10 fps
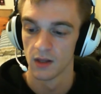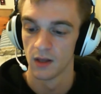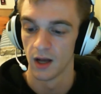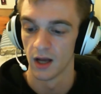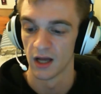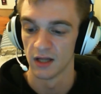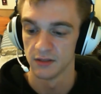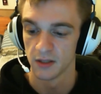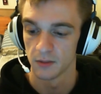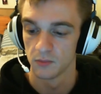And
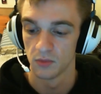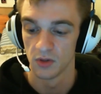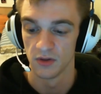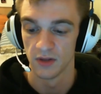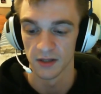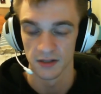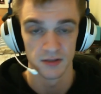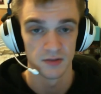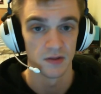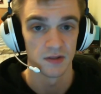yeah, that is
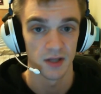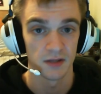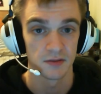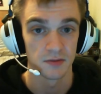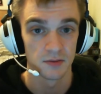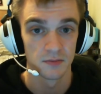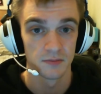the Assassins.